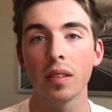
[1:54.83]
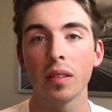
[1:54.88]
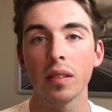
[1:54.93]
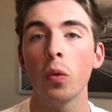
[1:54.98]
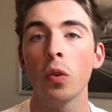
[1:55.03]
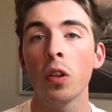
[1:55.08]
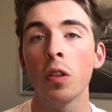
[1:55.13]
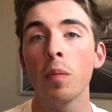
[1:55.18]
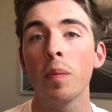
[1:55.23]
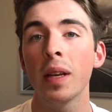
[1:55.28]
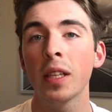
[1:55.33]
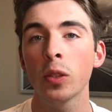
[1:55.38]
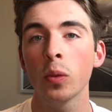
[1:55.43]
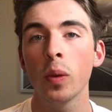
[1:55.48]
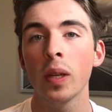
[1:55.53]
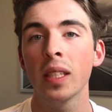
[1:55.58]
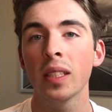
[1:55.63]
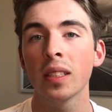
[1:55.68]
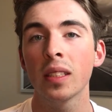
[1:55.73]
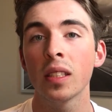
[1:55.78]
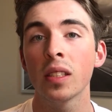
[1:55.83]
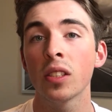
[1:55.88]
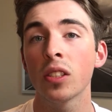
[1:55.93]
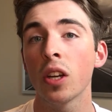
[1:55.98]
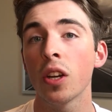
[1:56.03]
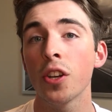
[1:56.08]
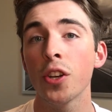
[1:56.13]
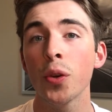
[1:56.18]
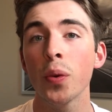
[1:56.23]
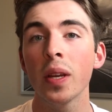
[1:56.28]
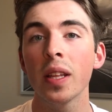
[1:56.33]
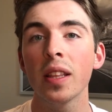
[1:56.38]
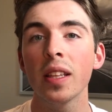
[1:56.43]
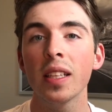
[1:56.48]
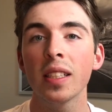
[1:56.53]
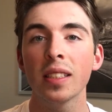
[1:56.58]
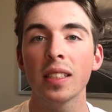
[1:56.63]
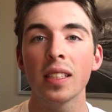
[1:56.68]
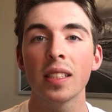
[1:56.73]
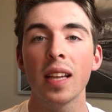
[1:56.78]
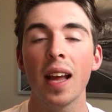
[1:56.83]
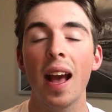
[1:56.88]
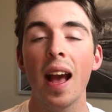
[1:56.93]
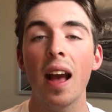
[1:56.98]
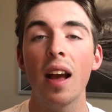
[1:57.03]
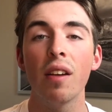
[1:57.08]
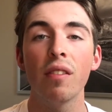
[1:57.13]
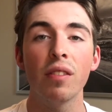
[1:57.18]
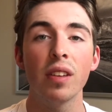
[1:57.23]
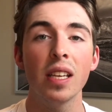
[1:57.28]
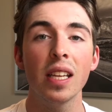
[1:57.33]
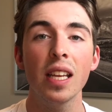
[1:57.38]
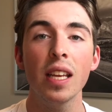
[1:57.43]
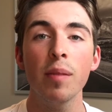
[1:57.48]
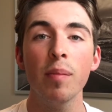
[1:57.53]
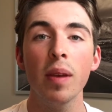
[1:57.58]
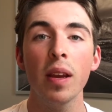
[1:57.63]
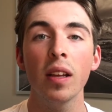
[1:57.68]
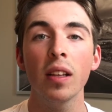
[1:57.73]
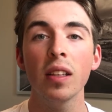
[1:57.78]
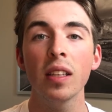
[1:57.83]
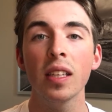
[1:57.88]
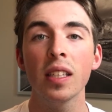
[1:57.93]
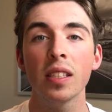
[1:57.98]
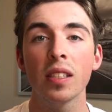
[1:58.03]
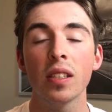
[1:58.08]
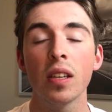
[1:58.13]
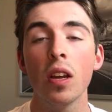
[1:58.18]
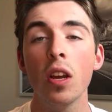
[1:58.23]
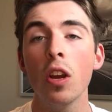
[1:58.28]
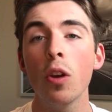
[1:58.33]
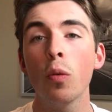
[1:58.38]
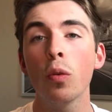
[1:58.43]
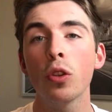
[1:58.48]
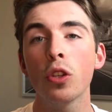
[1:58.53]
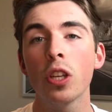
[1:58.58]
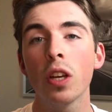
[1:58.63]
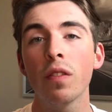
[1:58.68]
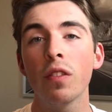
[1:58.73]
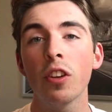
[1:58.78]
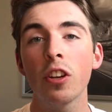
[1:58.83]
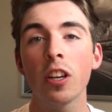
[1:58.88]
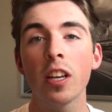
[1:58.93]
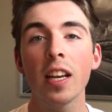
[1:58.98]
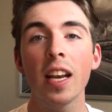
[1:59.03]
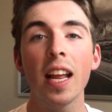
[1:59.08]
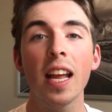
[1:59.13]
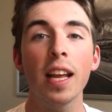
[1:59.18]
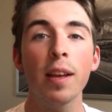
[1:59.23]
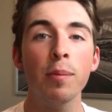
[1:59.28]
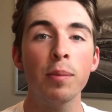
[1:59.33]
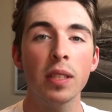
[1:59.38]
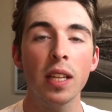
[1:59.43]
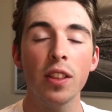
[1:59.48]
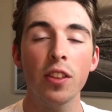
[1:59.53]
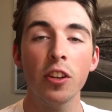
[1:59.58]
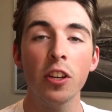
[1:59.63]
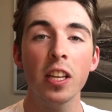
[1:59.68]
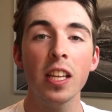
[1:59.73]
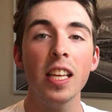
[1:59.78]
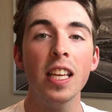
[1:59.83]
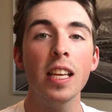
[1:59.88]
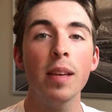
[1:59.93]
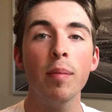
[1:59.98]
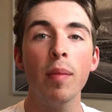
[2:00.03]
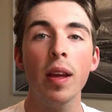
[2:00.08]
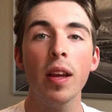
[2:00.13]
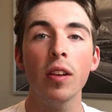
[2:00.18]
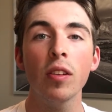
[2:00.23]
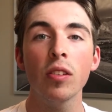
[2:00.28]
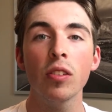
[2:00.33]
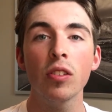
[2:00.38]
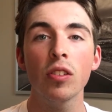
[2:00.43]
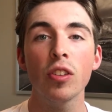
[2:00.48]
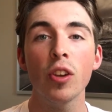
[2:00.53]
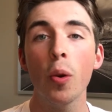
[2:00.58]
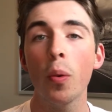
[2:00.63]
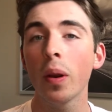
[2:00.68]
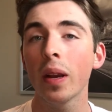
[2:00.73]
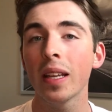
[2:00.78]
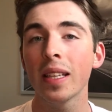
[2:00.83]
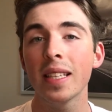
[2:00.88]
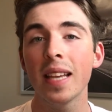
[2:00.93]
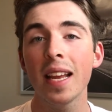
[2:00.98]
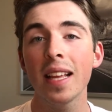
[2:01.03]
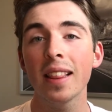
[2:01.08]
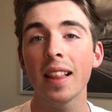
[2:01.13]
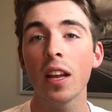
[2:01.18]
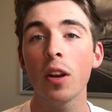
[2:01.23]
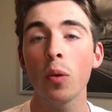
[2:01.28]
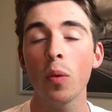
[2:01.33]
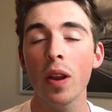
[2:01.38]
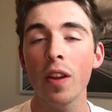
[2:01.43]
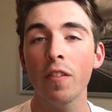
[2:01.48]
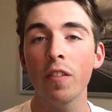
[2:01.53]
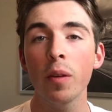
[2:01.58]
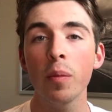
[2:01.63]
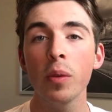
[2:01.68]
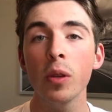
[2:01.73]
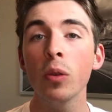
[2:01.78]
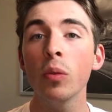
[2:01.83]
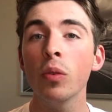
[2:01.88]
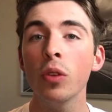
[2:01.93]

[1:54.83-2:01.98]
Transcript: One of the best ways to start doing this is to have an email list. Once you have their names and their emails, no one can take that away from you.